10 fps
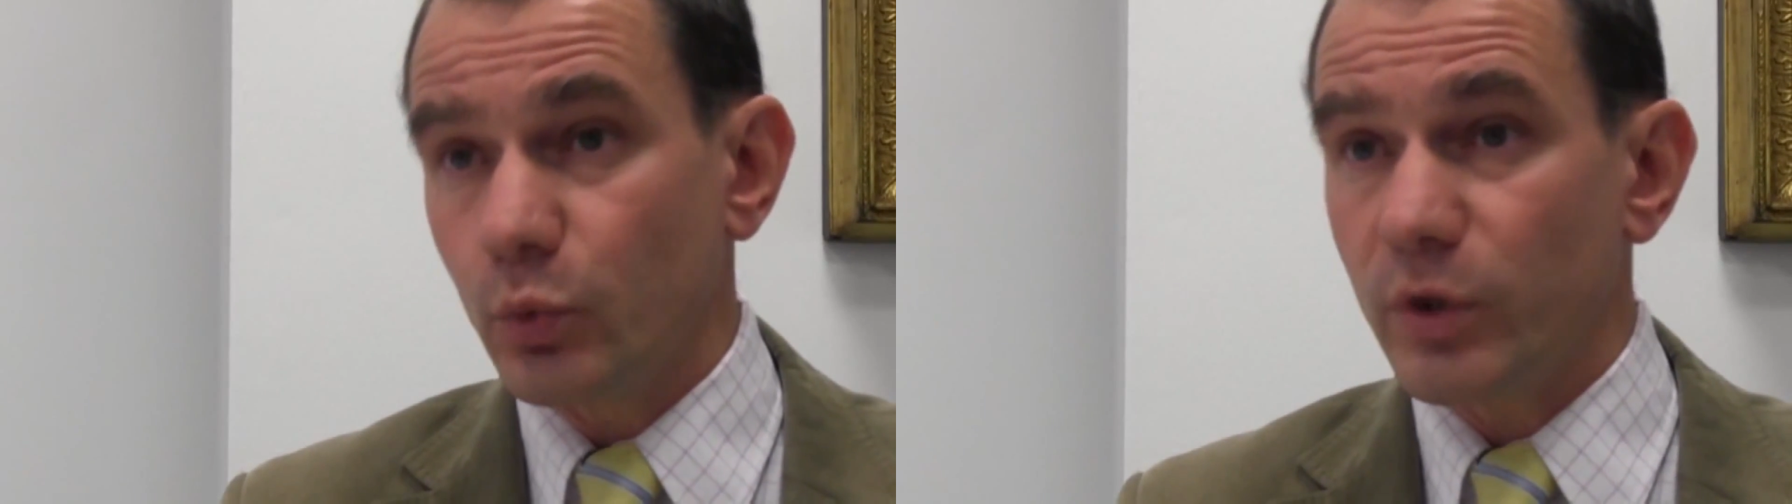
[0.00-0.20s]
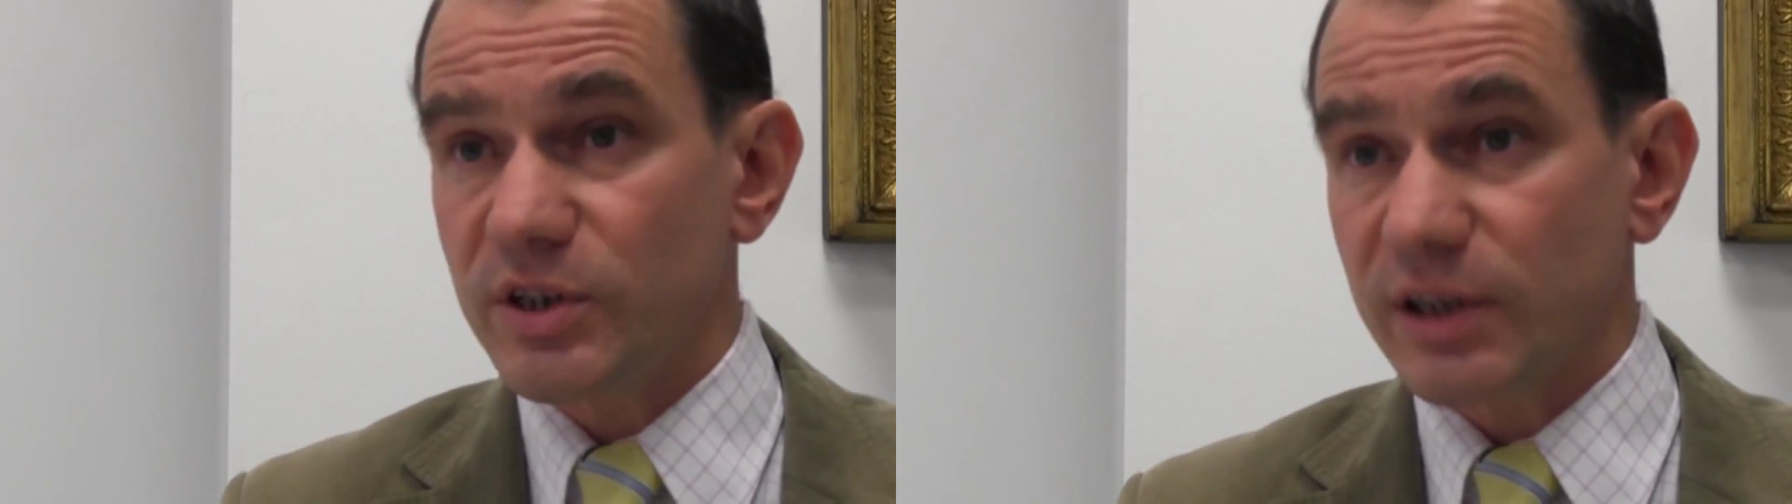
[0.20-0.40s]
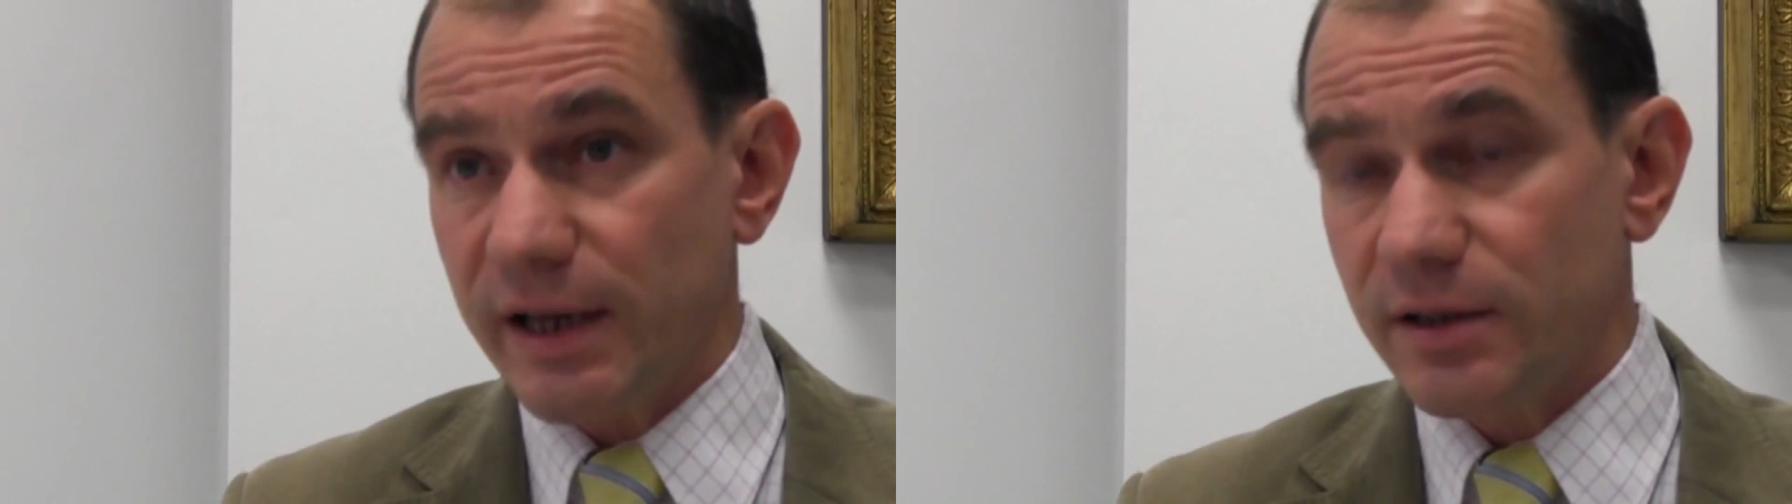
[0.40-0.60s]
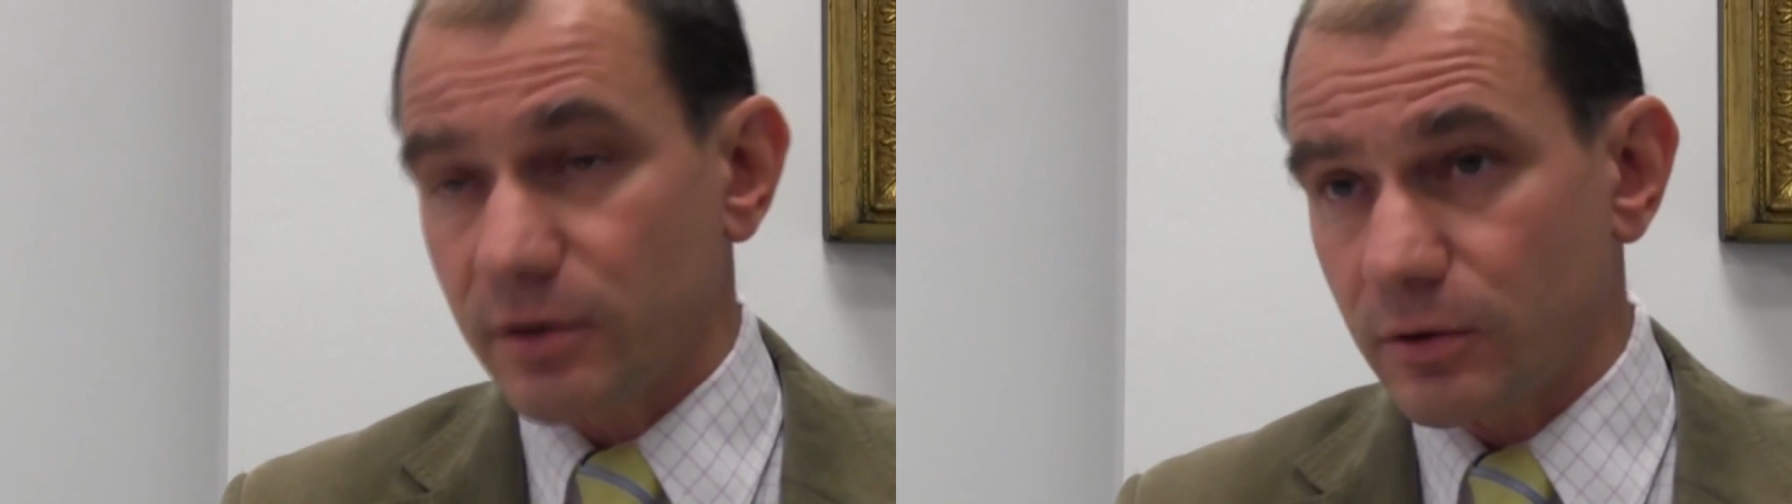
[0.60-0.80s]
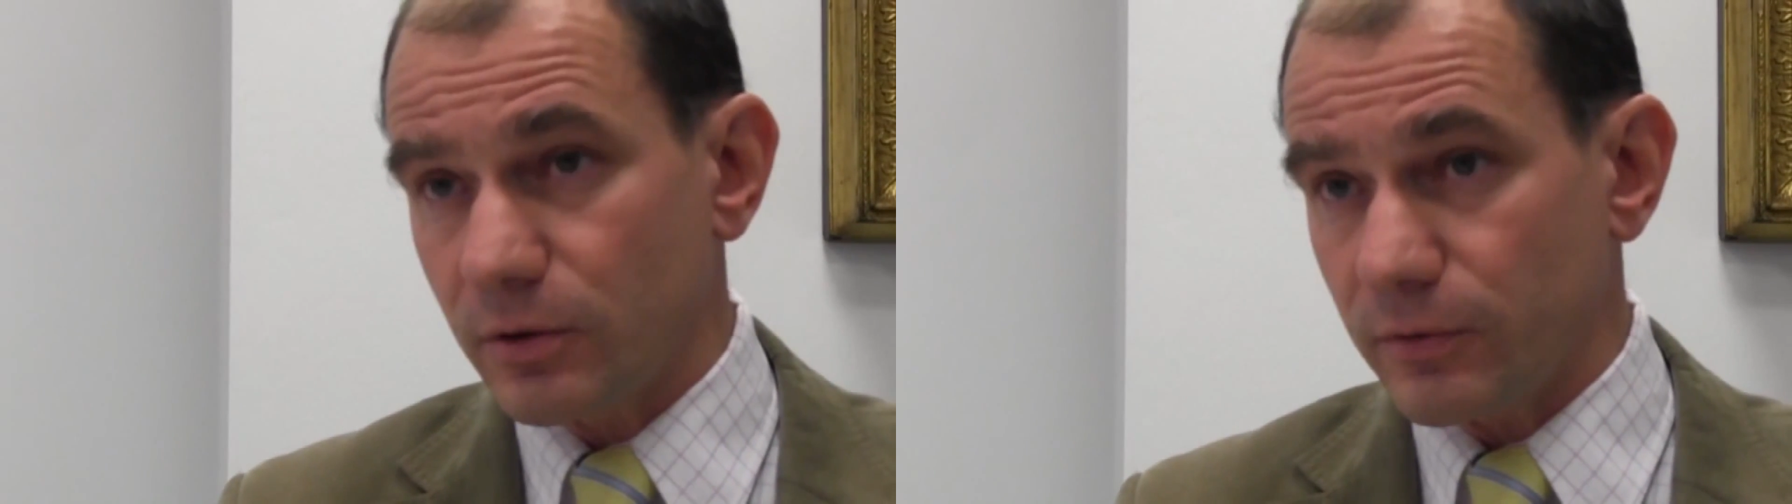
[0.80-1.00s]
which
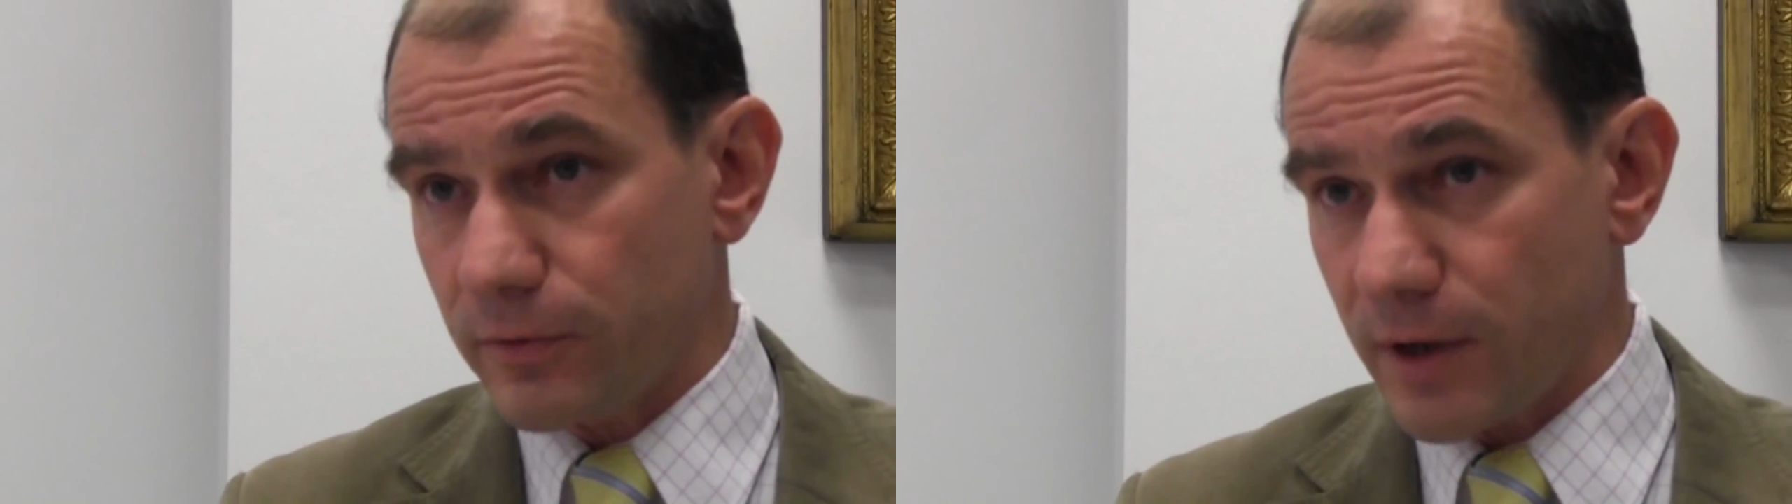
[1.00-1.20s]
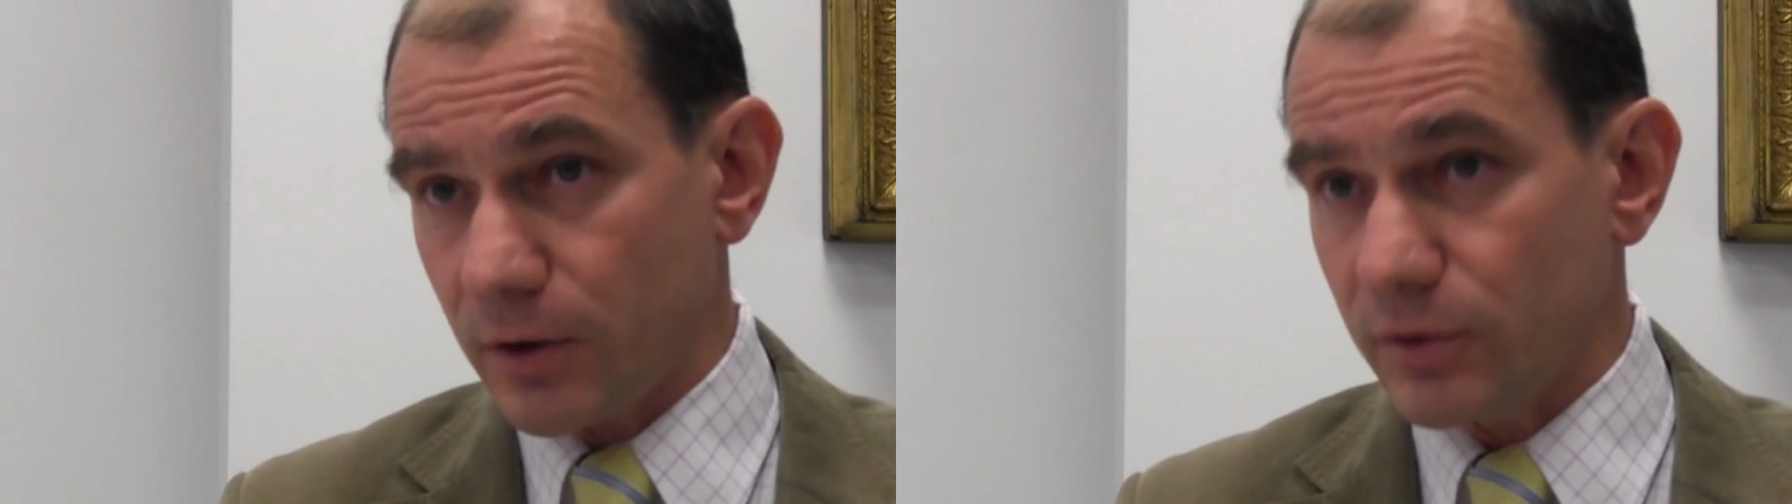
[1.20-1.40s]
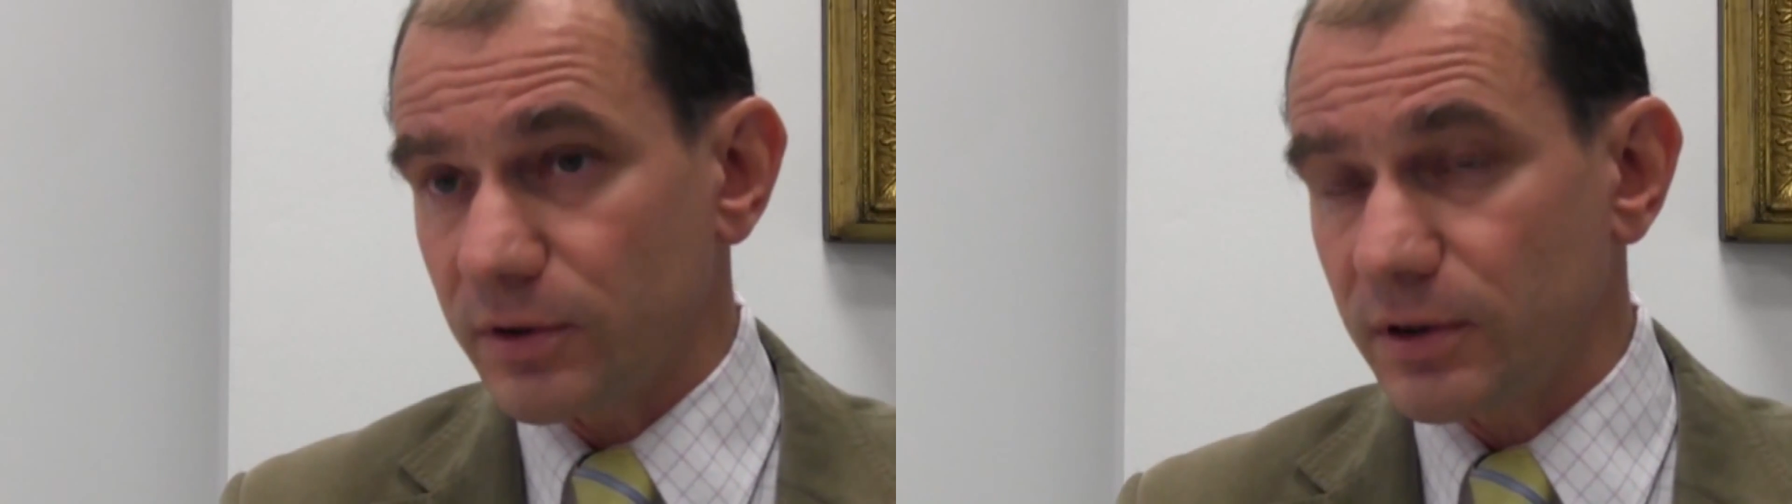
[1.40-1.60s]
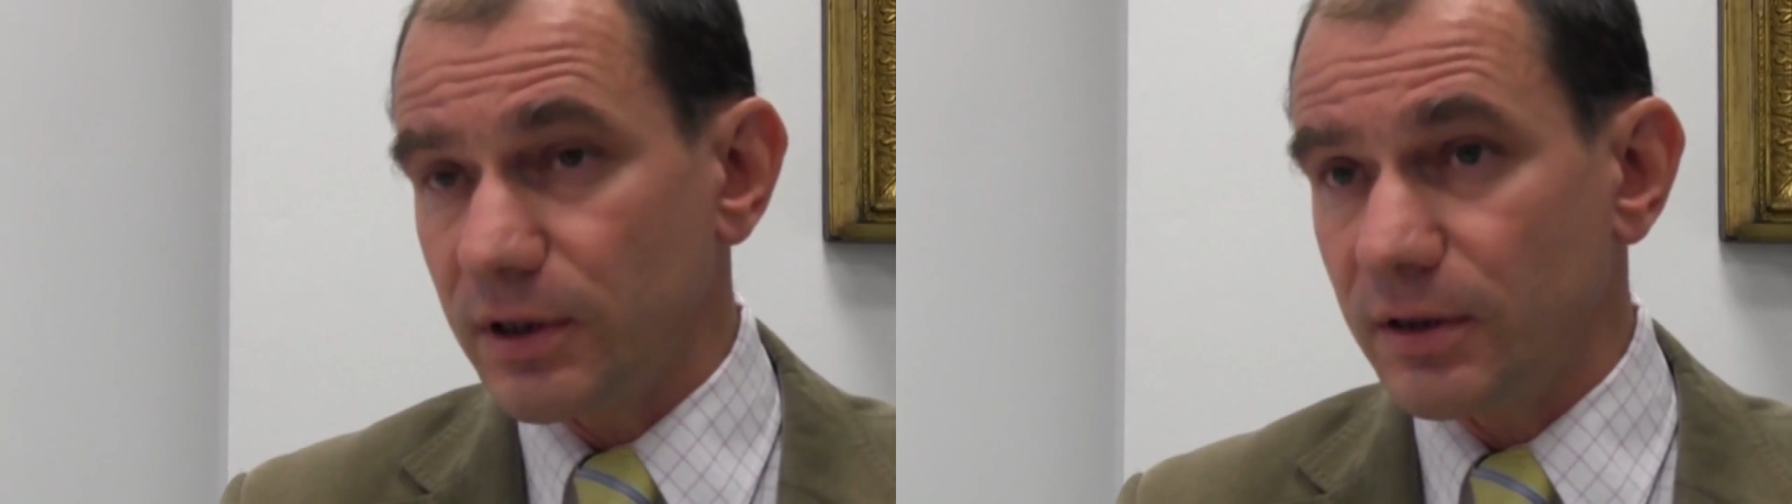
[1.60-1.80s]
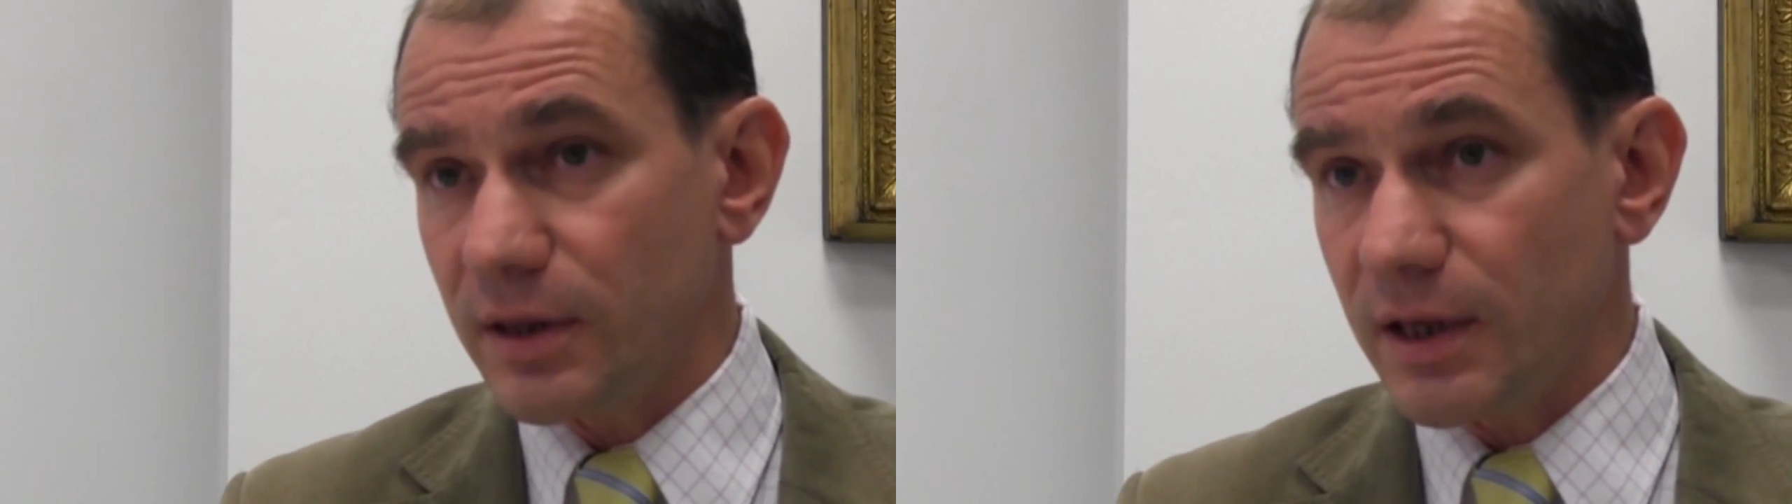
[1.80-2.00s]
later on found
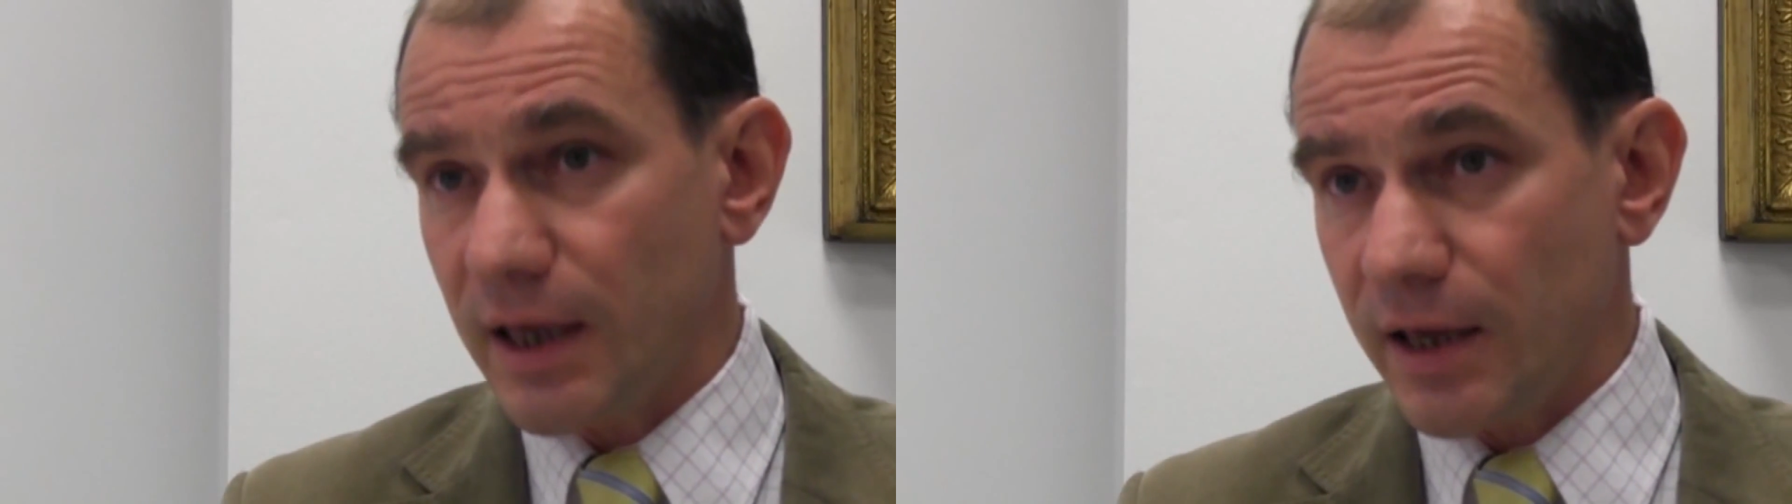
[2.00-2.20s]
in the